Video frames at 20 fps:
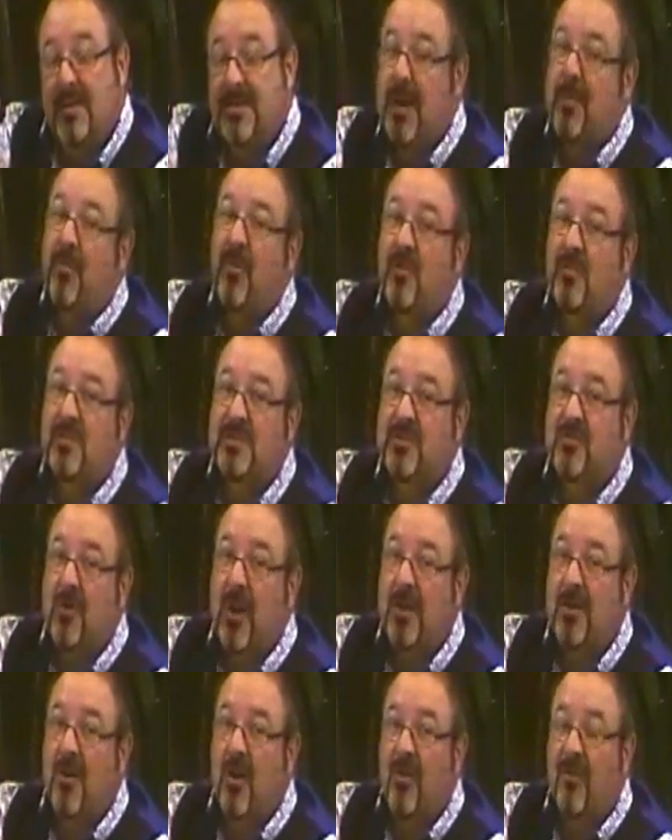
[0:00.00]
Tape across
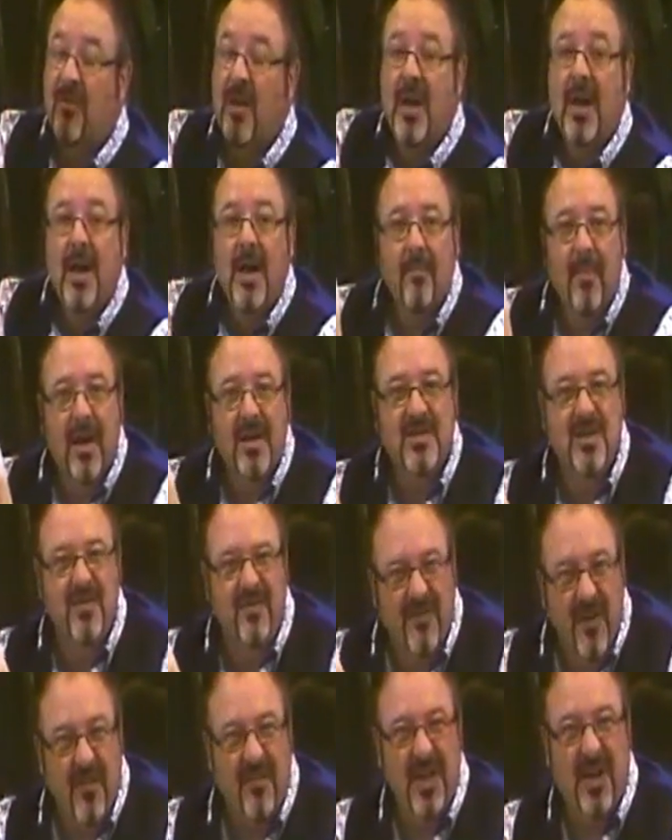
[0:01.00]
straight makes
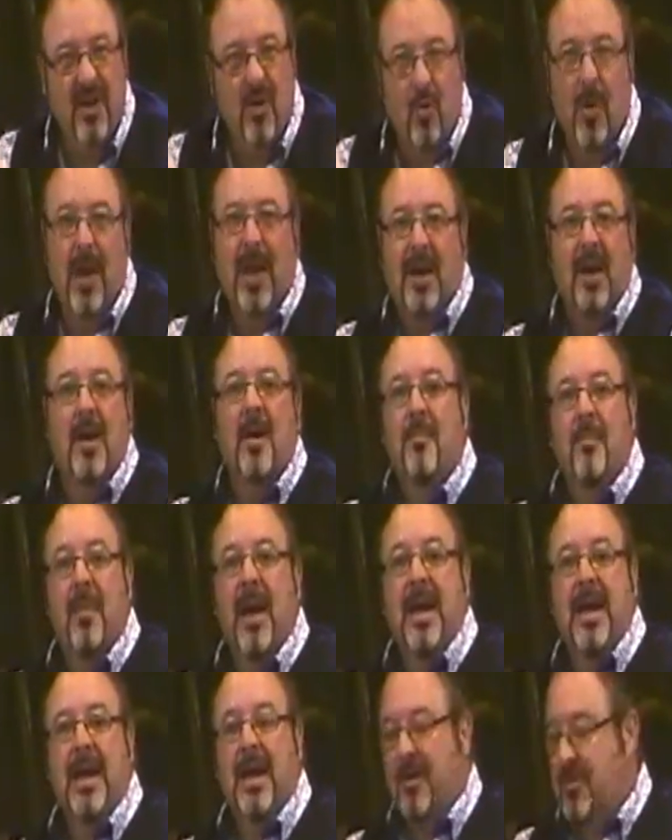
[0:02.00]
you very quick at
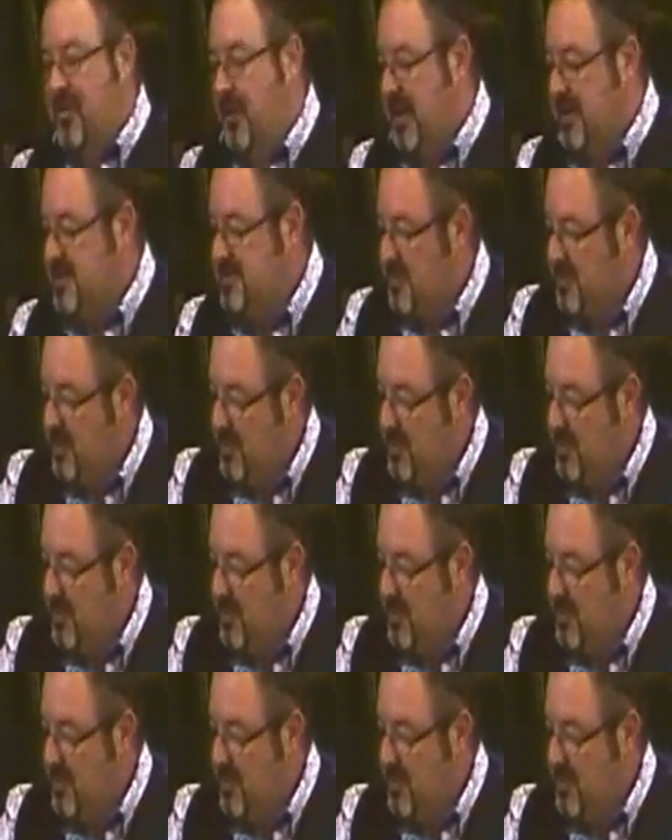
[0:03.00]
making things.